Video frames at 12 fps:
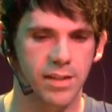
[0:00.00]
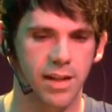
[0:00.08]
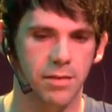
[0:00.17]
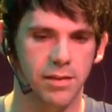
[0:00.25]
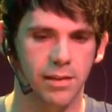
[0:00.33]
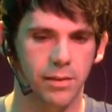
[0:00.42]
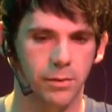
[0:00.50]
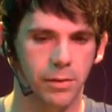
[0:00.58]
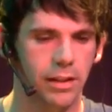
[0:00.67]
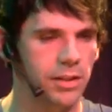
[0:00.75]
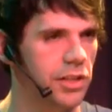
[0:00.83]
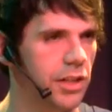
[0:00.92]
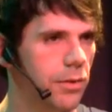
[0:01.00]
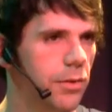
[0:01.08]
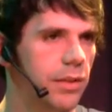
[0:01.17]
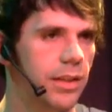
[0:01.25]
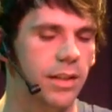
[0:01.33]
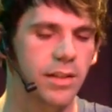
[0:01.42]
sounds a little glitchy,
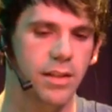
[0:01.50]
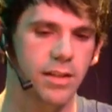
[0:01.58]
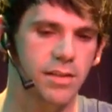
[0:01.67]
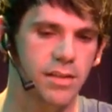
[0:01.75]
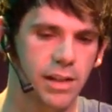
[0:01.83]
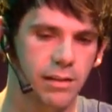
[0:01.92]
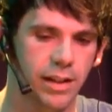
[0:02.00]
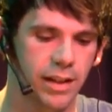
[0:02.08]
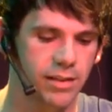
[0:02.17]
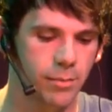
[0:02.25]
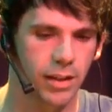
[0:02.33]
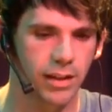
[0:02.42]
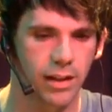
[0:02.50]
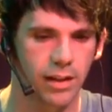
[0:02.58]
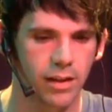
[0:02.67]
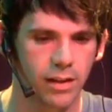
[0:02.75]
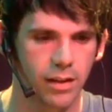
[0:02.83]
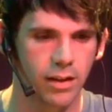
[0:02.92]
or that doesn't sound like something that
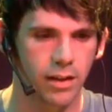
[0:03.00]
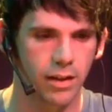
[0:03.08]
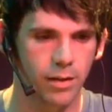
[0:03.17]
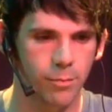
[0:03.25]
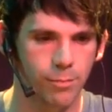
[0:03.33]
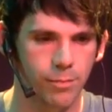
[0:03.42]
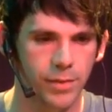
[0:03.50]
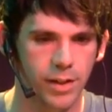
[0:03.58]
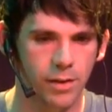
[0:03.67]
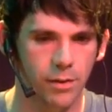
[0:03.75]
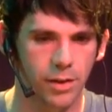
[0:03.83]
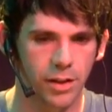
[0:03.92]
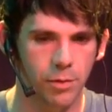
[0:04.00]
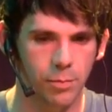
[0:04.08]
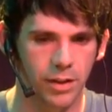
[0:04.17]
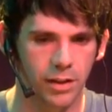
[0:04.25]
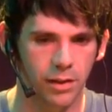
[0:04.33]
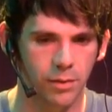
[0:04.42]
a
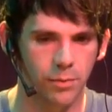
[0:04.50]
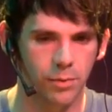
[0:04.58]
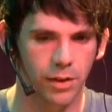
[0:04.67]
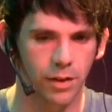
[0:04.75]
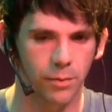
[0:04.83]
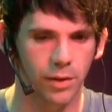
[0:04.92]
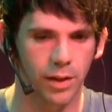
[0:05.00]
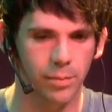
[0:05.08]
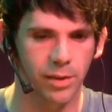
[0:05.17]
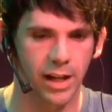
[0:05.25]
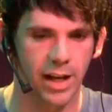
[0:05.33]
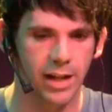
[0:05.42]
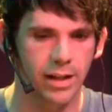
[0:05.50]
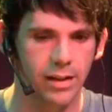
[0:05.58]
human could really play.